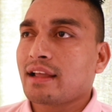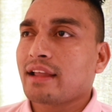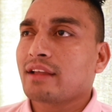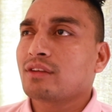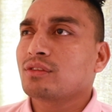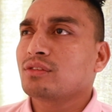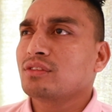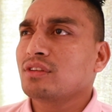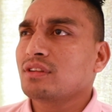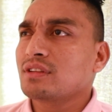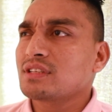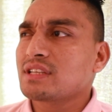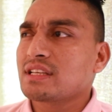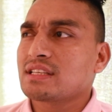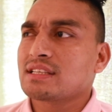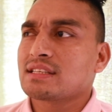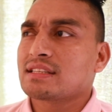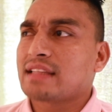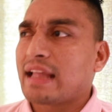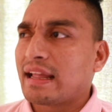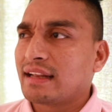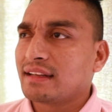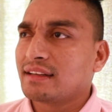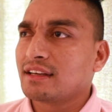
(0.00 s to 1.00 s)
I could not say
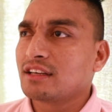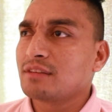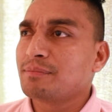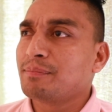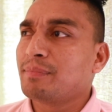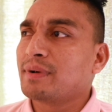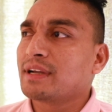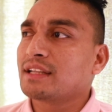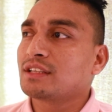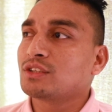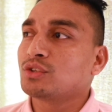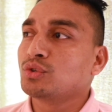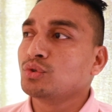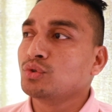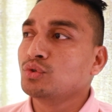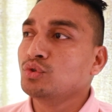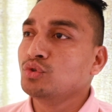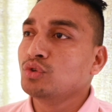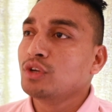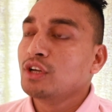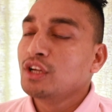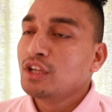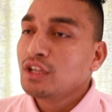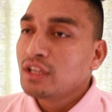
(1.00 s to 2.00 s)
standard, but
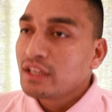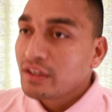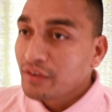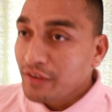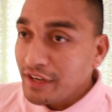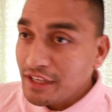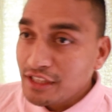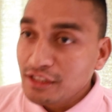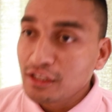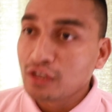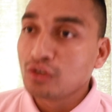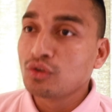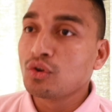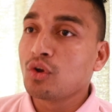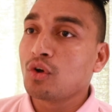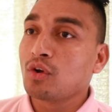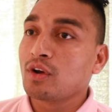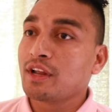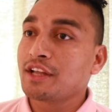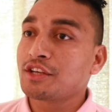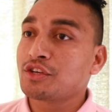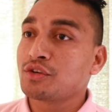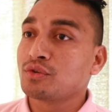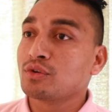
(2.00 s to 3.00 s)
to reach the
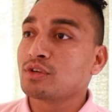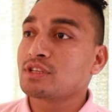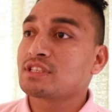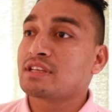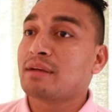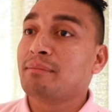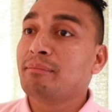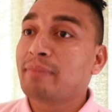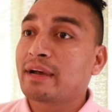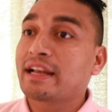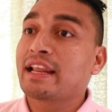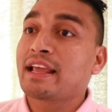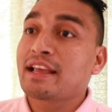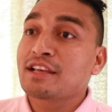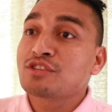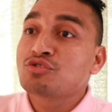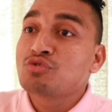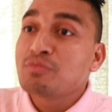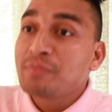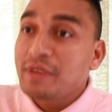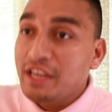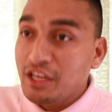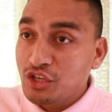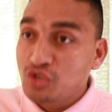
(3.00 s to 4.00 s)
knowledge, somebody has
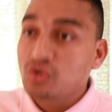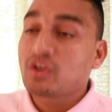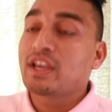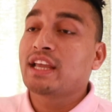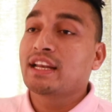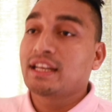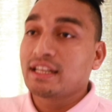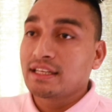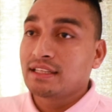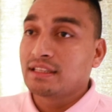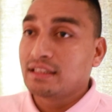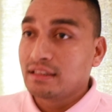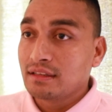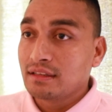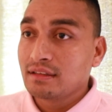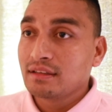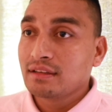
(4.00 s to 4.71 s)
to be educated,